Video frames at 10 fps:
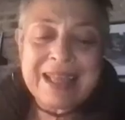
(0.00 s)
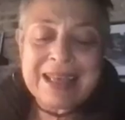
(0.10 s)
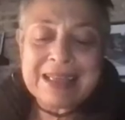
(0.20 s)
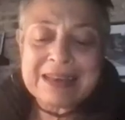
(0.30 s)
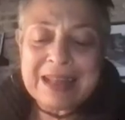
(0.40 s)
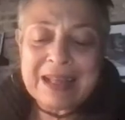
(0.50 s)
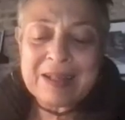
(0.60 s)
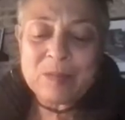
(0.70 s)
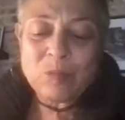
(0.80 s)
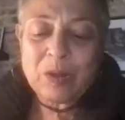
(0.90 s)
add,
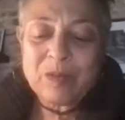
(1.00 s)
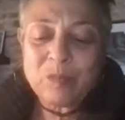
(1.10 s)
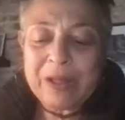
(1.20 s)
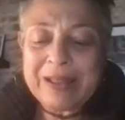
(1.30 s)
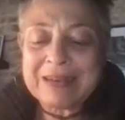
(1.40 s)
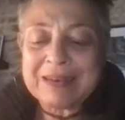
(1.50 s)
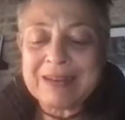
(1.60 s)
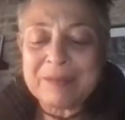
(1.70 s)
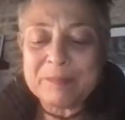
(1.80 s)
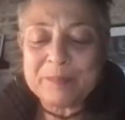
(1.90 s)

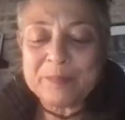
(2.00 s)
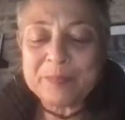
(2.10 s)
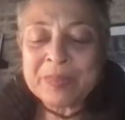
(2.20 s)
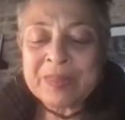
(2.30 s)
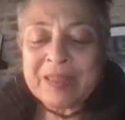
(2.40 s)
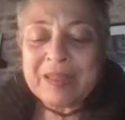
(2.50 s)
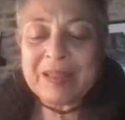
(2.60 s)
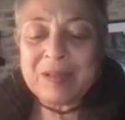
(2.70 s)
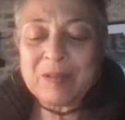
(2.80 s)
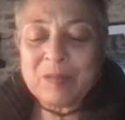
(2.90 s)
when
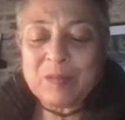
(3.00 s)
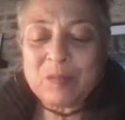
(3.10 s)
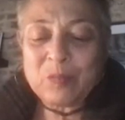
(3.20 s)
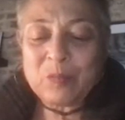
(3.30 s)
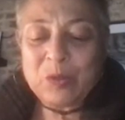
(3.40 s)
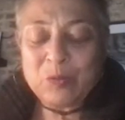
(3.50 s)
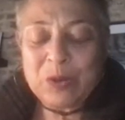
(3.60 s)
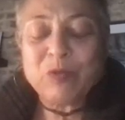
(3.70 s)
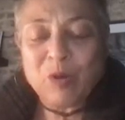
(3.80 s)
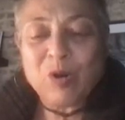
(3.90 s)
we
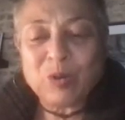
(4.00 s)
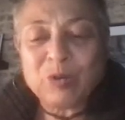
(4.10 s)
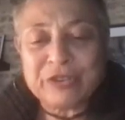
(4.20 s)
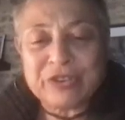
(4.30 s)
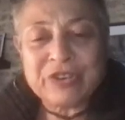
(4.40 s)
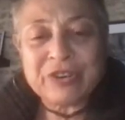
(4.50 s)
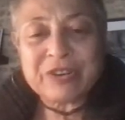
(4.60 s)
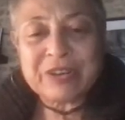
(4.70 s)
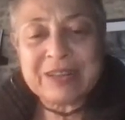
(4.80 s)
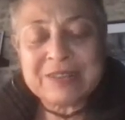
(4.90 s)
grow older,
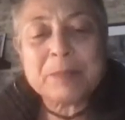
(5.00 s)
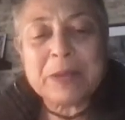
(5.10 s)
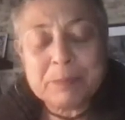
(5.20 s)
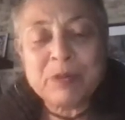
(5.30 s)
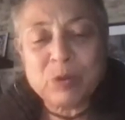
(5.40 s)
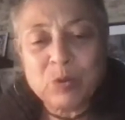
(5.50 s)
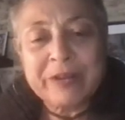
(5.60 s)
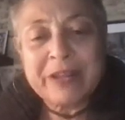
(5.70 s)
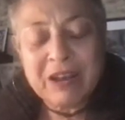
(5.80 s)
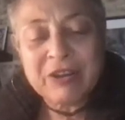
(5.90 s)
it's people who are
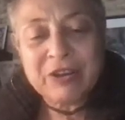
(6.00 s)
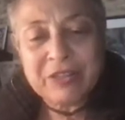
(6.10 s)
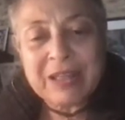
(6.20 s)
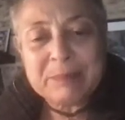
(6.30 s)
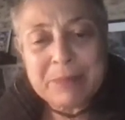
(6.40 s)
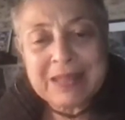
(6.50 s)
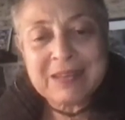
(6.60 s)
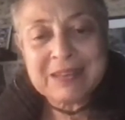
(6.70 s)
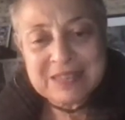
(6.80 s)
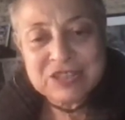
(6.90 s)
younger that make
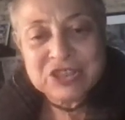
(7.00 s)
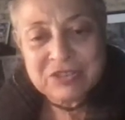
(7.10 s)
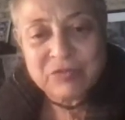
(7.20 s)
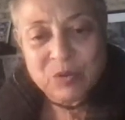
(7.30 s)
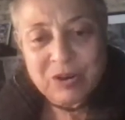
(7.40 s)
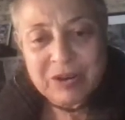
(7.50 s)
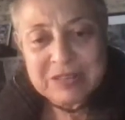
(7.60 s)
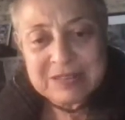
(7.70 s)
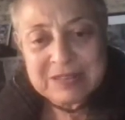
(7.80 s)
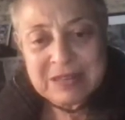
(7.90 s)
decisions for
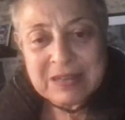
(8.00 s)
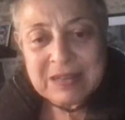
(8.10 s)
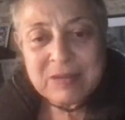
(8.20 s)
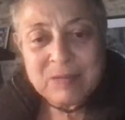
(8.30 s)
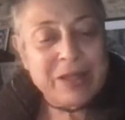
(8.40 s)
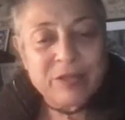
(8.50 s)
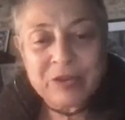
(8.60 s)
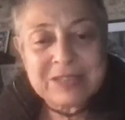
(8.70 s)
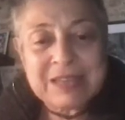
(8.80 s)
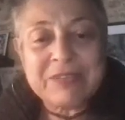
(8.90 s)
us, whether
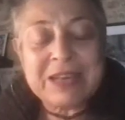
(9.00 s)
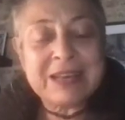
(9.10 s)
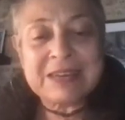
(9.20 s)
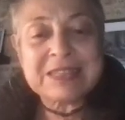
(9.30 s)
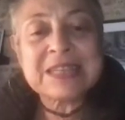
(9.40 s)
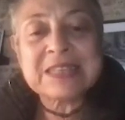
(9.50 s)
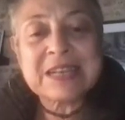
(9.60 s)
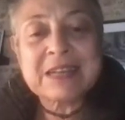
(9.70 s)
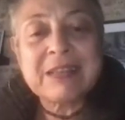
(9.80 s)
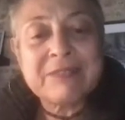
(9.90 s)
it's even in an
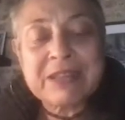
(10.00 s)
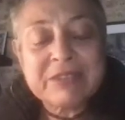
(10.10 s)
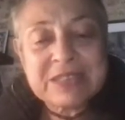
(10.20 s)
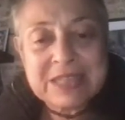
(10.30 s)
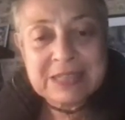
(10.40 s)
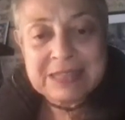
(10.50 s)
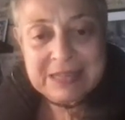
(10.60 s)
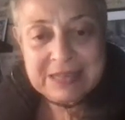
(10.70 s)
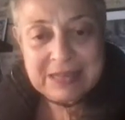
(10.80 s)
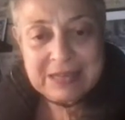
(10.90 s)
assisted living
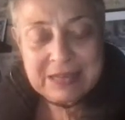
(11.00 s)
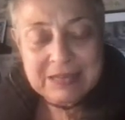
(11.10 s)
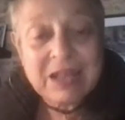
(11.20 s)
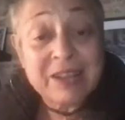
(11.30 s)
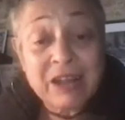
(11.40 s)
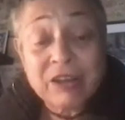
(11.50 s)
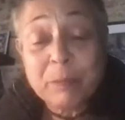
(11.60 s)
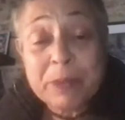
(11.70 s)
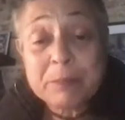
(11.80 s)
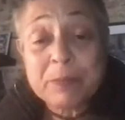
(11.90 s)
facility. It's younger
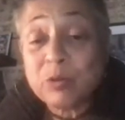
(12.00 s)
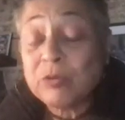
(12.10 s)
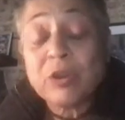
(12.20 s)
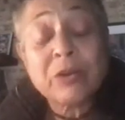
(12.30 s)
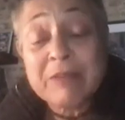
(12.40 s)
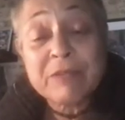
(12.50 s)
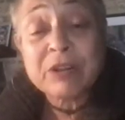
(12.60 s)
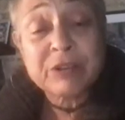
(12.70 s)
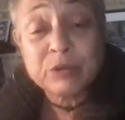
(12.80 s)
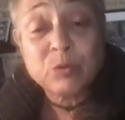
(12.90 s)
people who don't have a
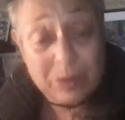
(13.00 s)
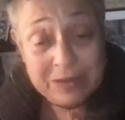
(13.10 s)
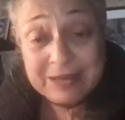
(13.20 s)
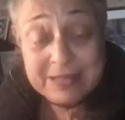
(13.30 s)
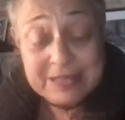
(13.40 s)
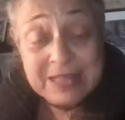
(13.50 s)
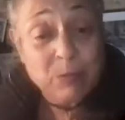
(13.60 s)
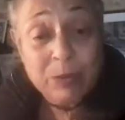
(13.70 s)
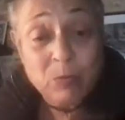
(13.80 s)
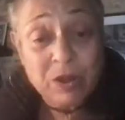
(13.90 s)
clue what it is that
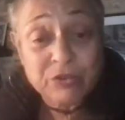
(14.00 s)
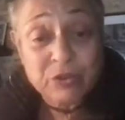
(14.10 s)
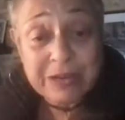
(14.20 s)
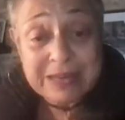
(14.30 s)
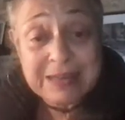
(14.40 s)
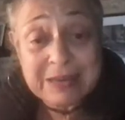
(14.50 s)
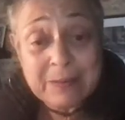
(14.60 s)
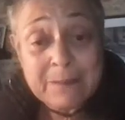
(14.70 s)
we want or need.